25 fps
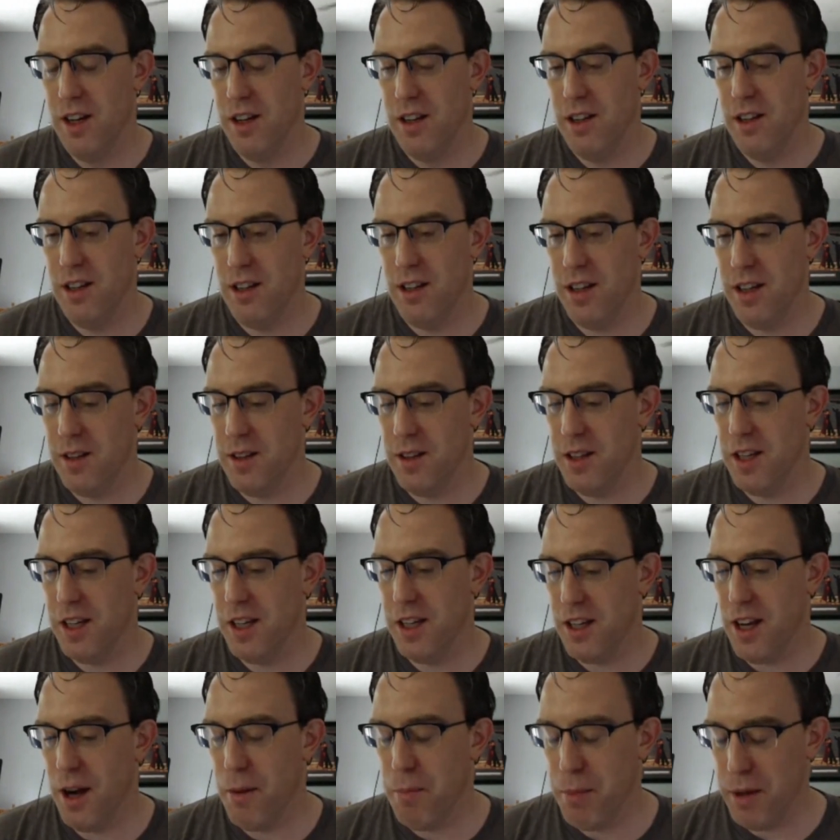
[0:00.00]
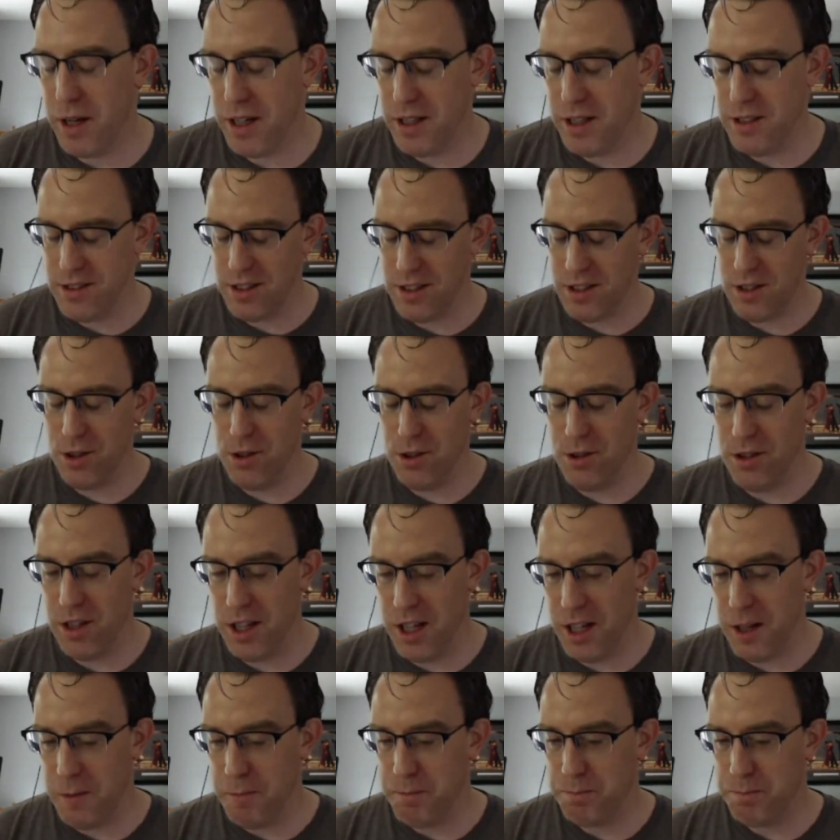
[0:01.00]
The companies that do
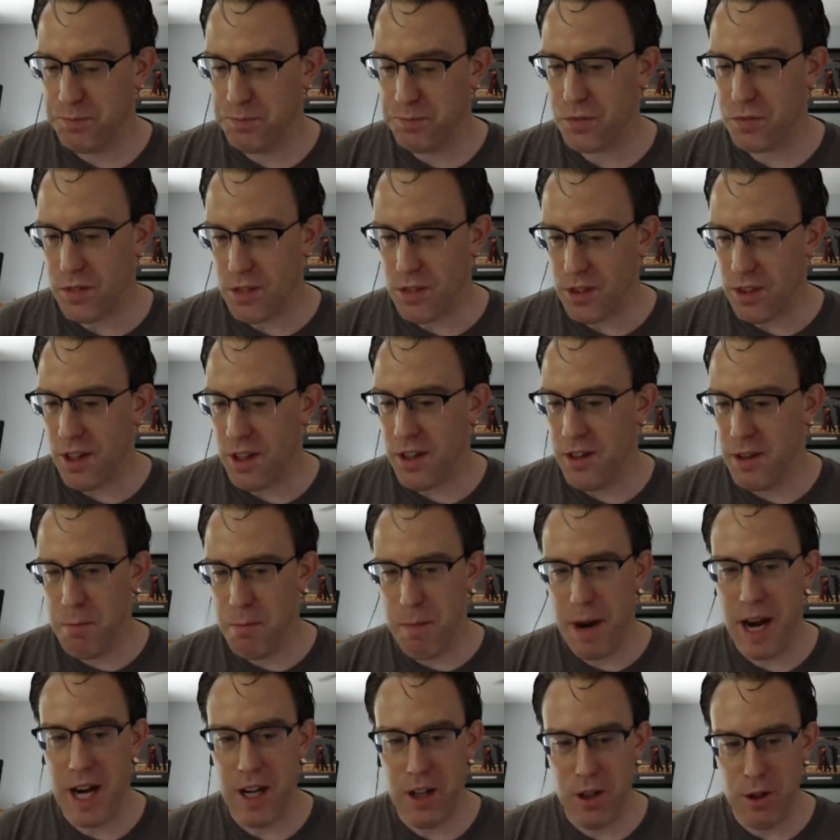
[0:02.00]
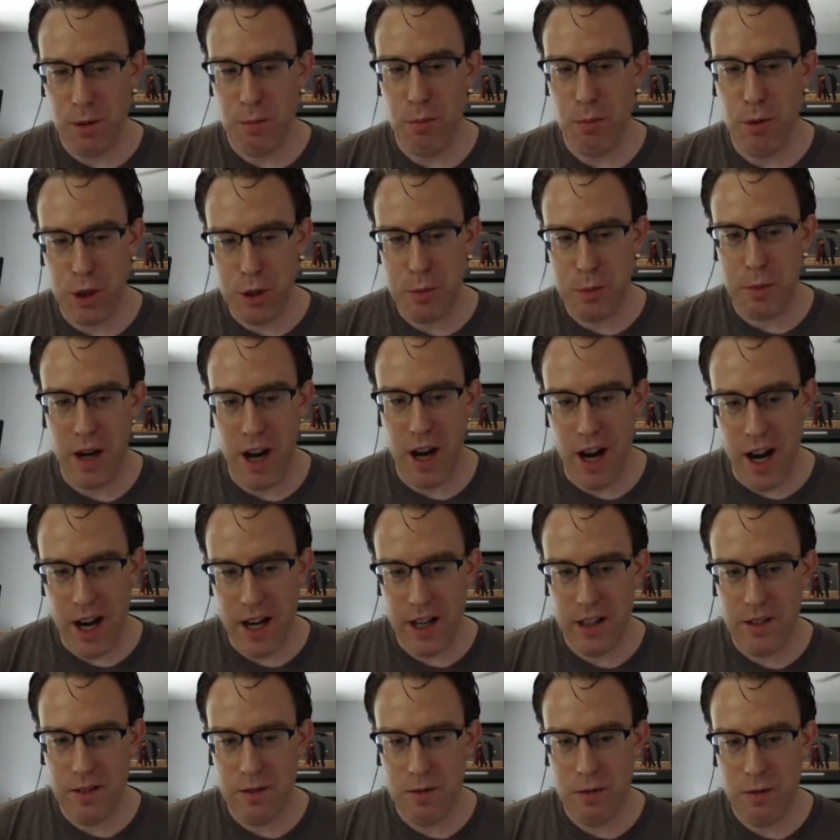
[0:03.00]
the manual push
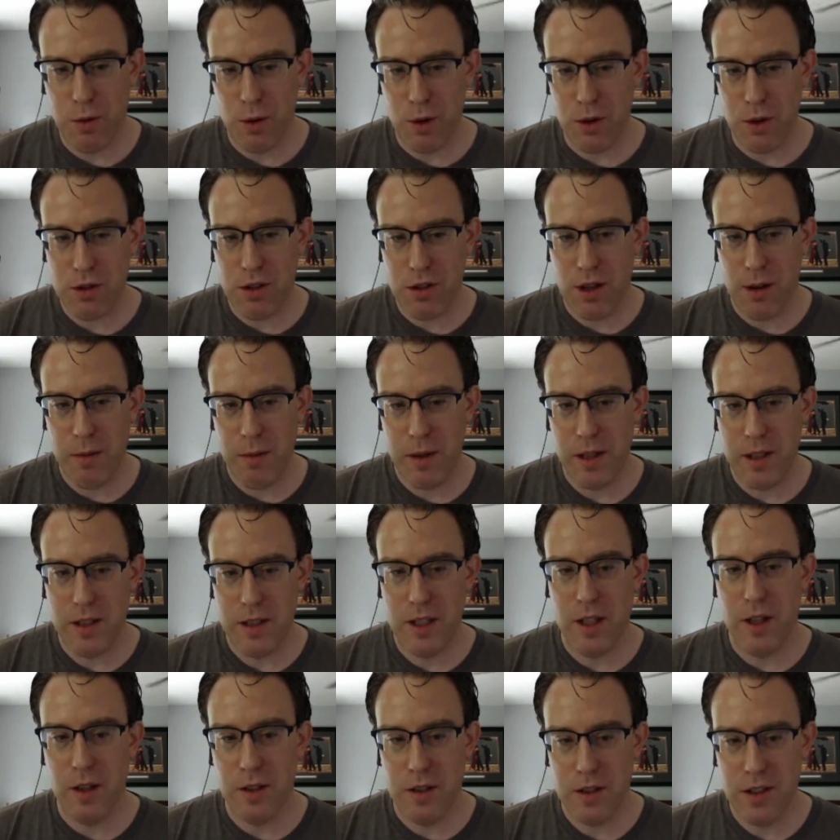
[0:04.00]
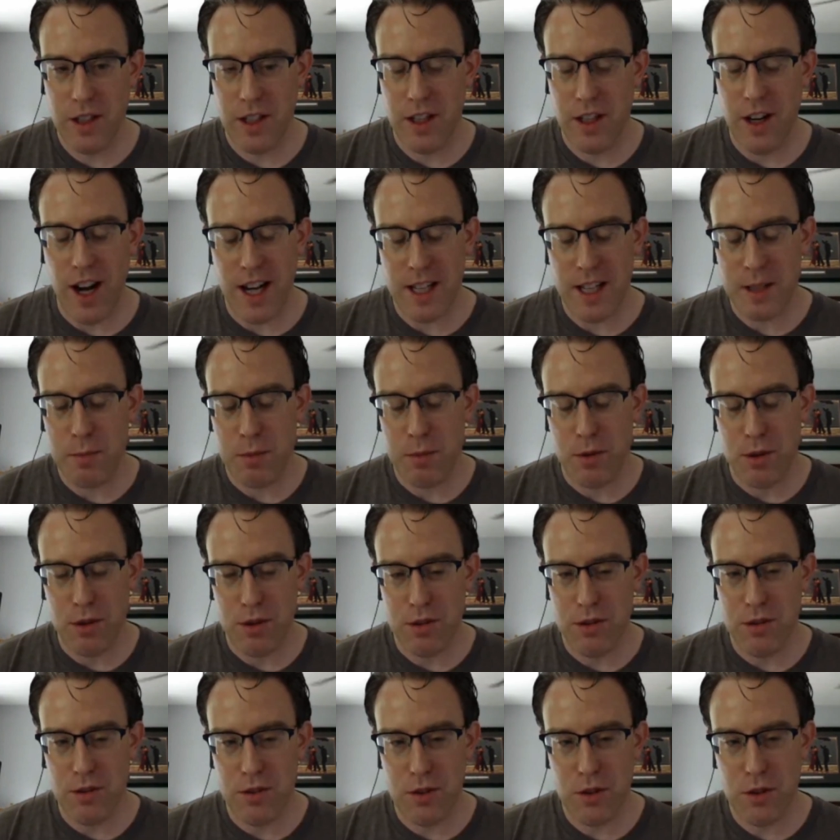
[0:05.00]
behind floor scrubber, you see in hospitals
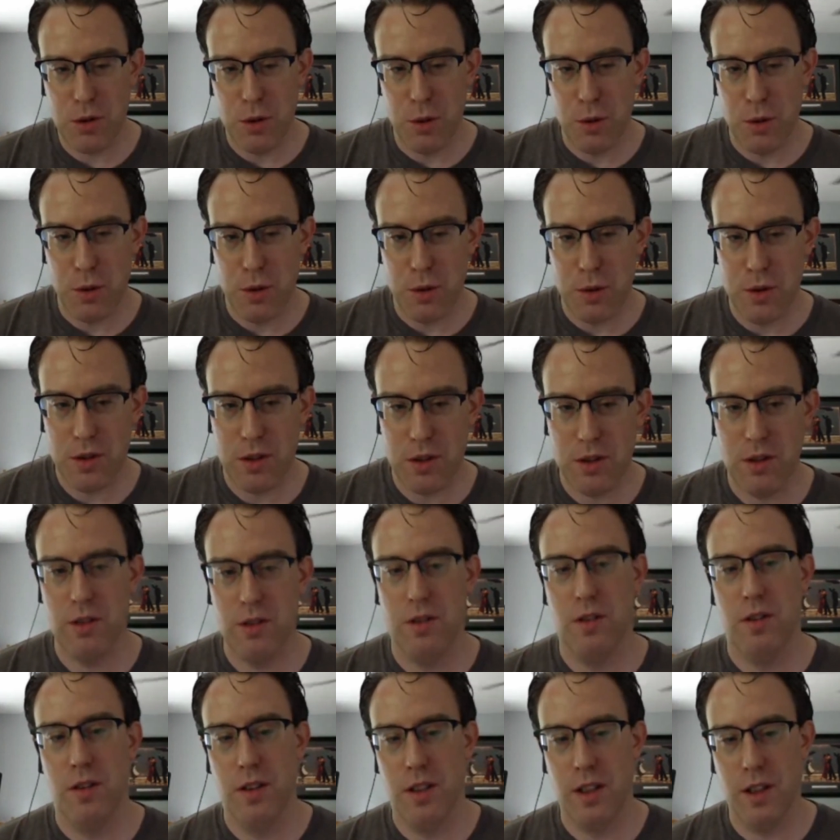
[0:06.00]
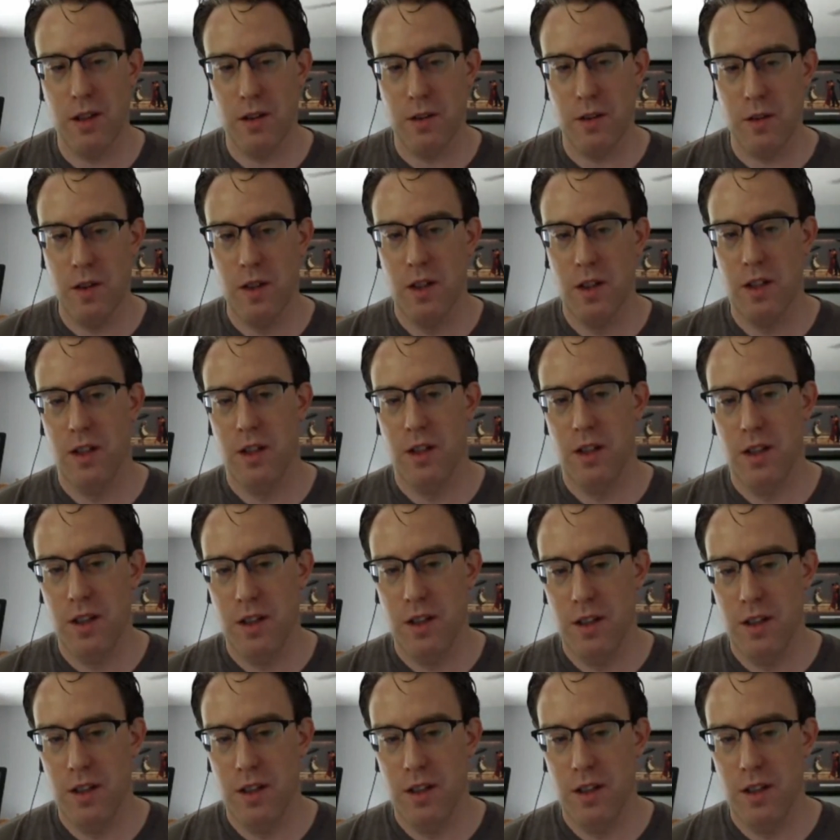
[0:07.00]
and schools and grocery